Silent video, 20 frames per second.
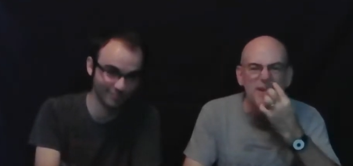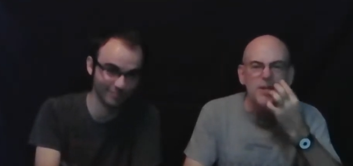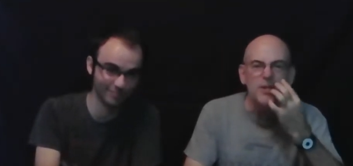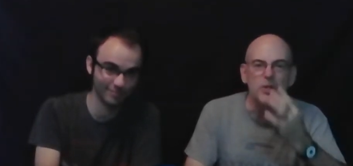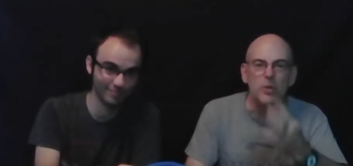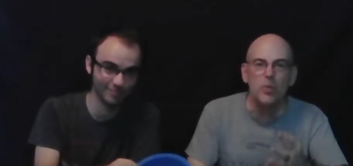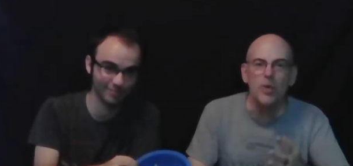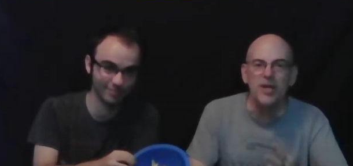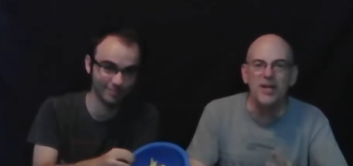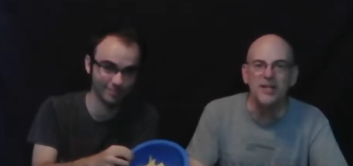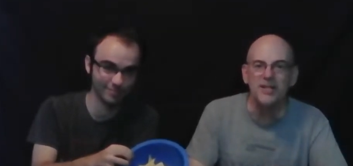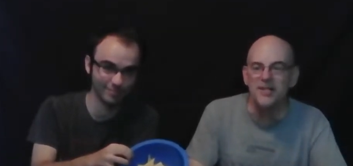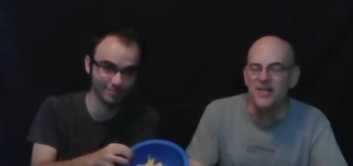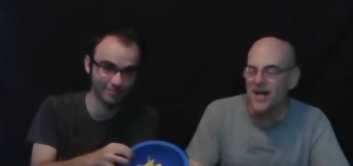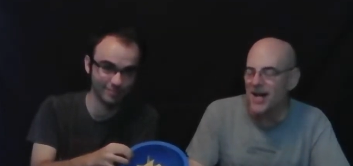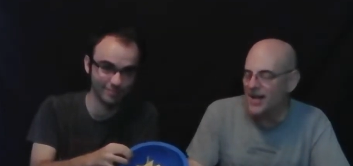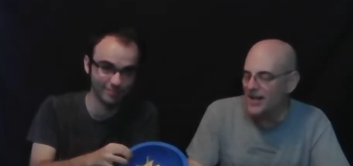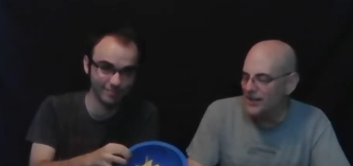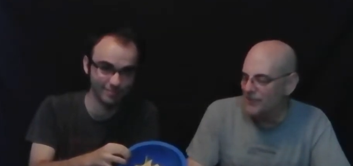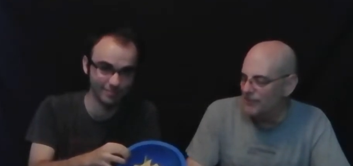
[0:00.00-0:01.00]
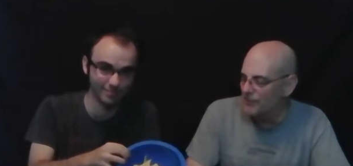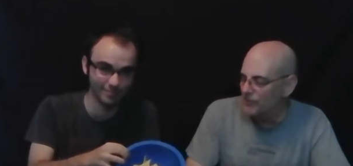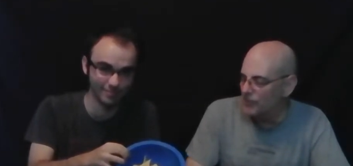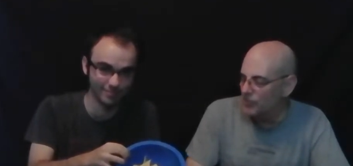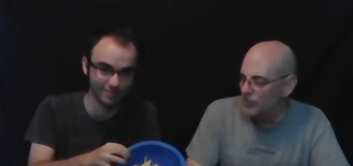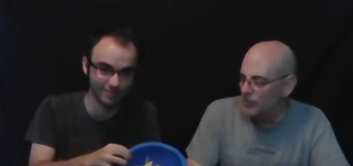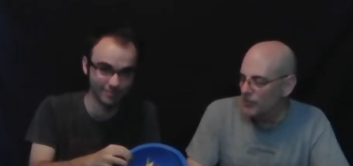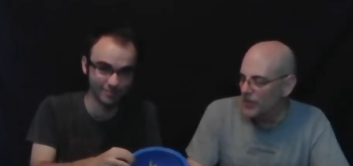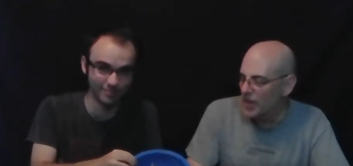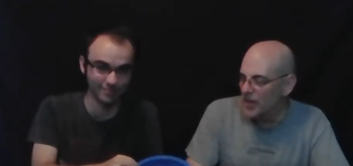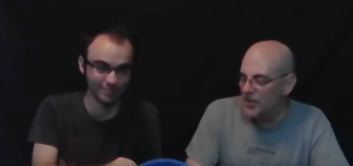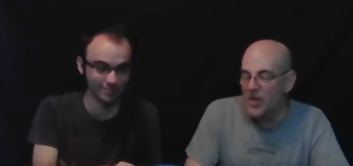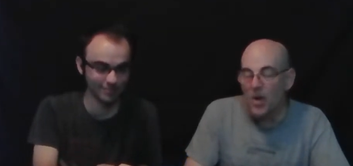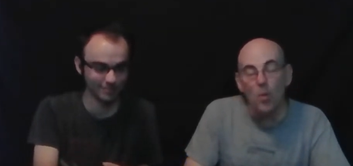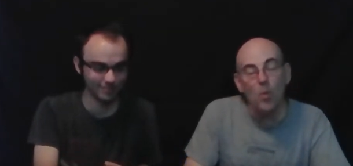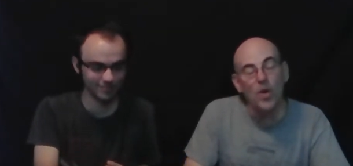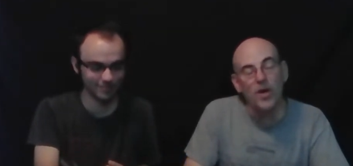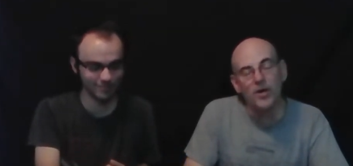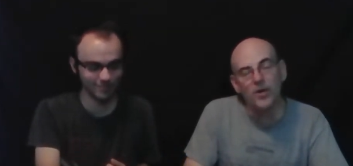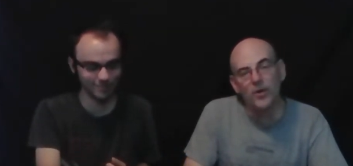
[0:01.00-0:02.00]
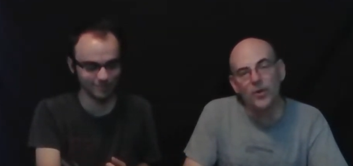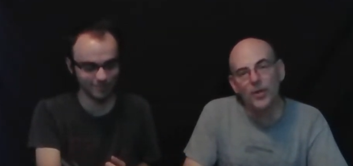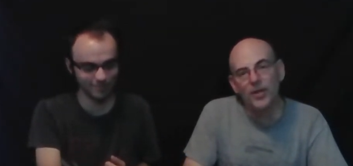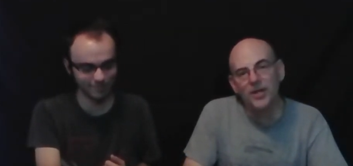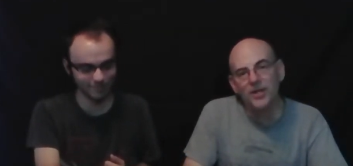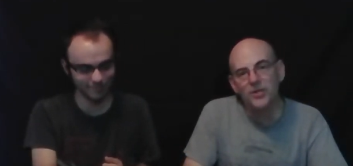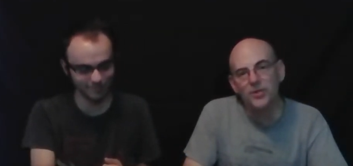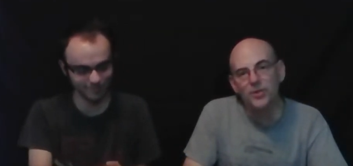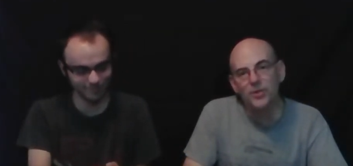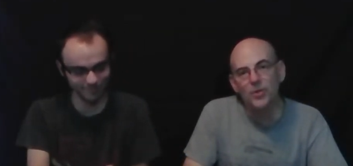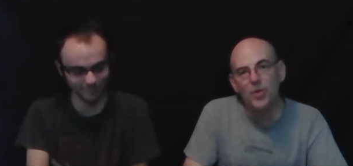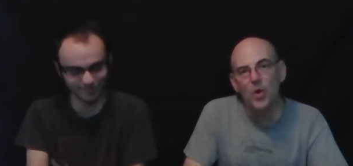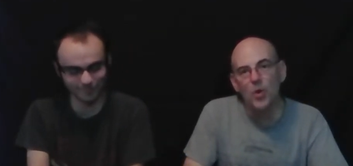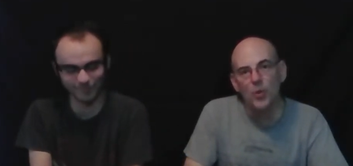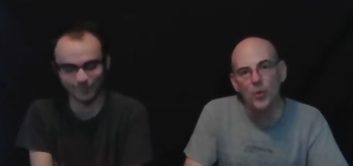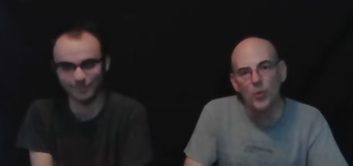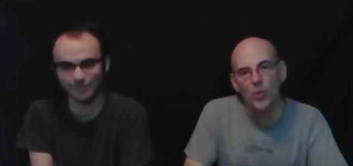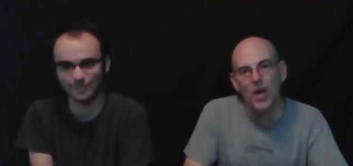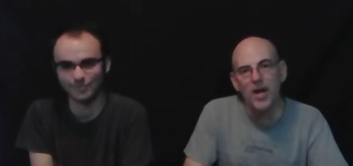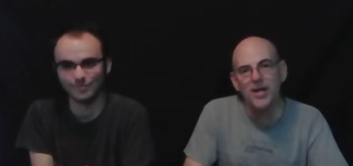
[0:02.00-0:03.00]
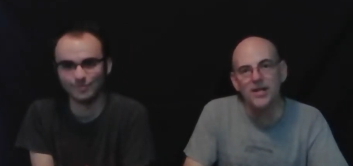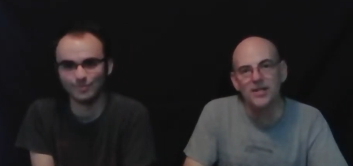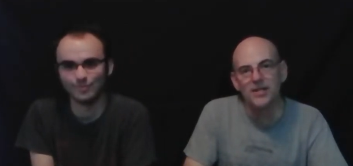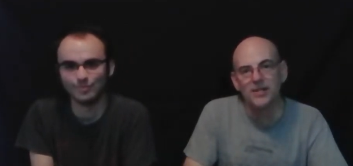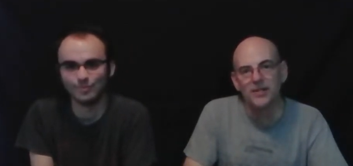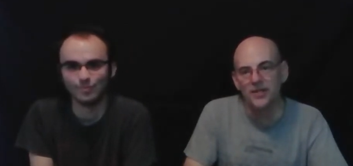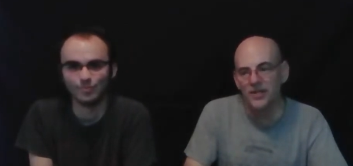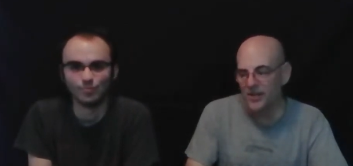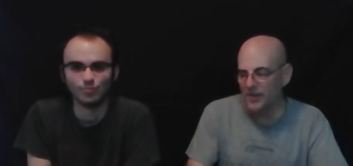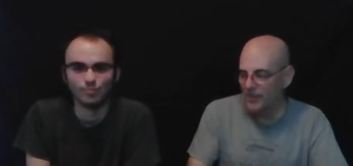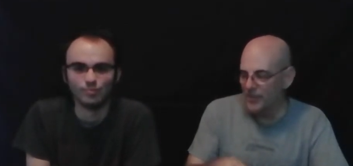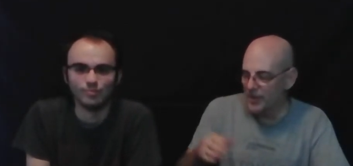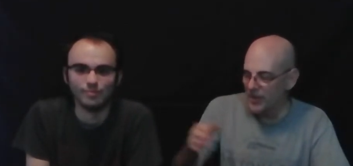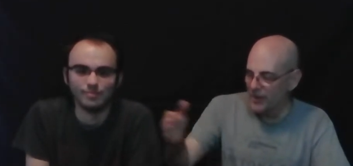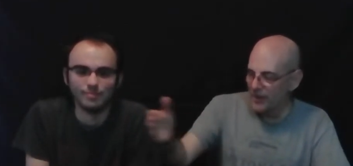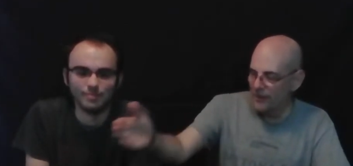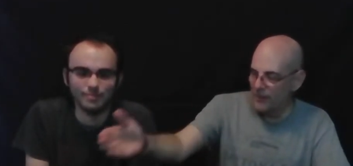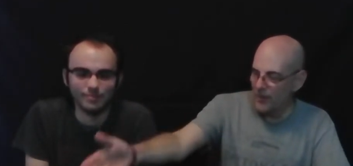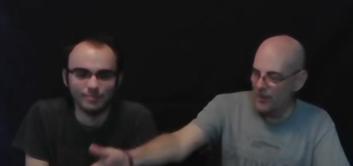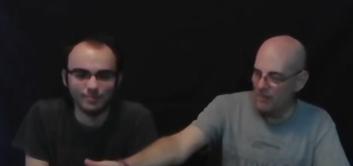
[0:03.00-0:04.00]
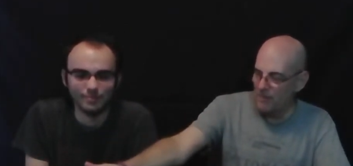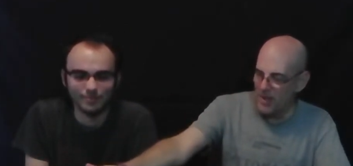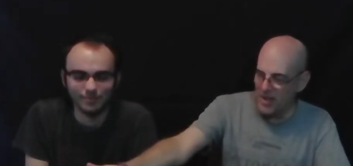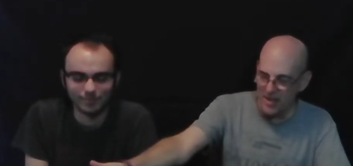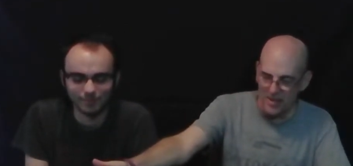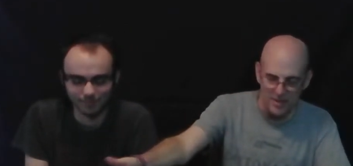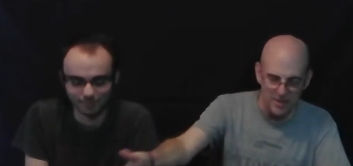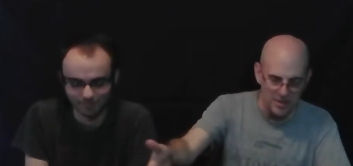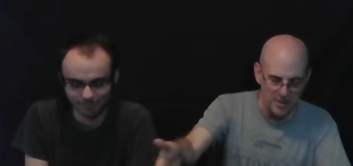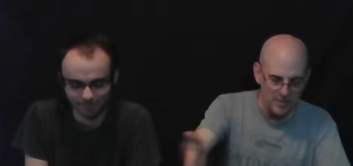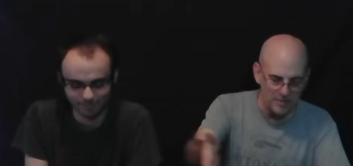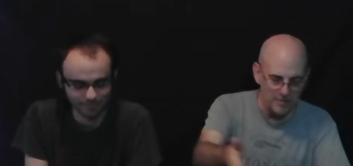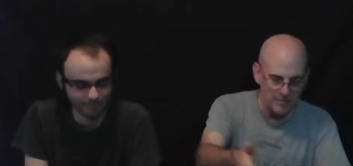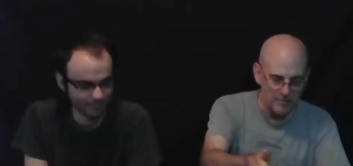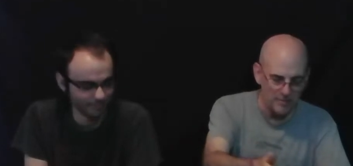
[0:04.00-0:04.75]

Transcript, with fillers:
Speaker 1: So we decided that we're going to rate them from best